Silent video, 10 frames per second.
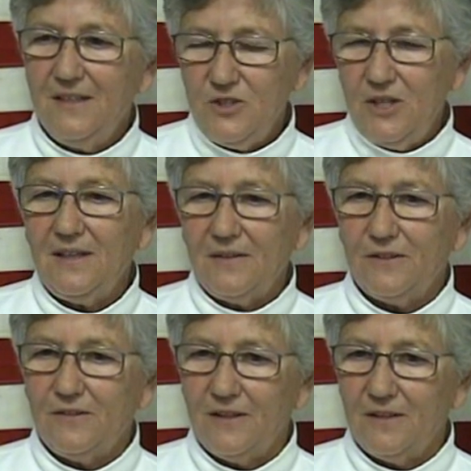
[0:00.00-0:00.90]
She loved
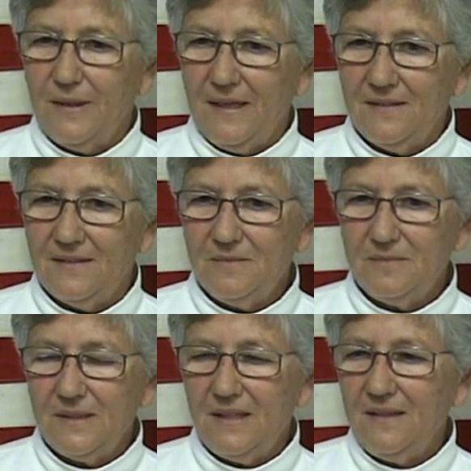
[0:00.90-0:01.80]
to talk about it.
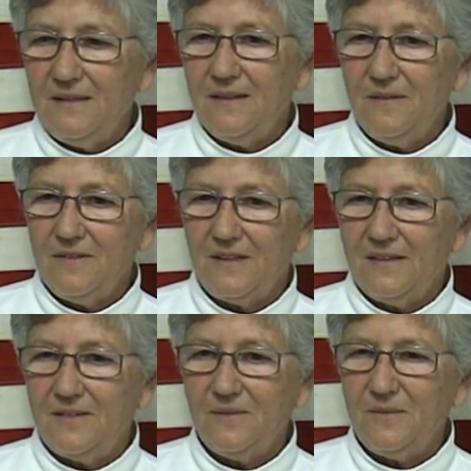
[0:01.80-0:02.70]
But he, he was
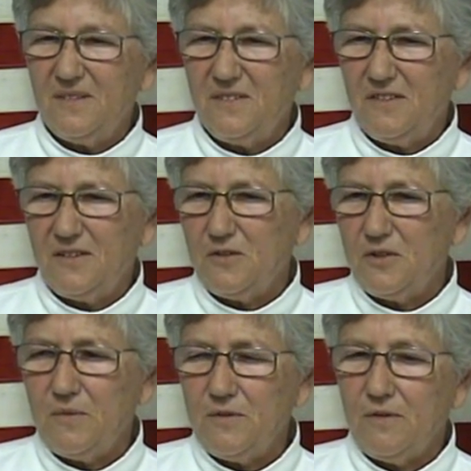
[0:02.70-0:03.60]
like, you know, well, it's
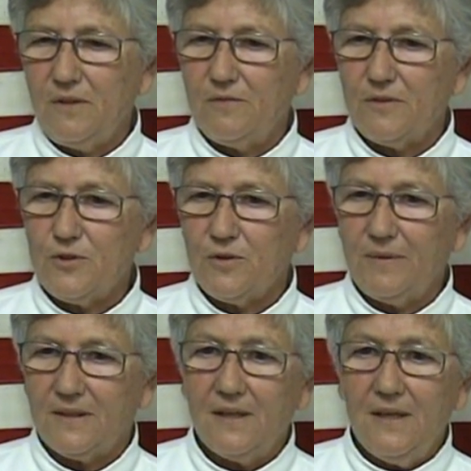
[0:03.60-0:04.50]
just, it was only for a short
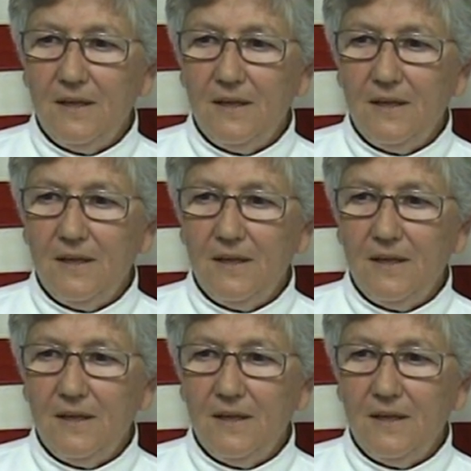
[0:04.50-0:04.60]
period.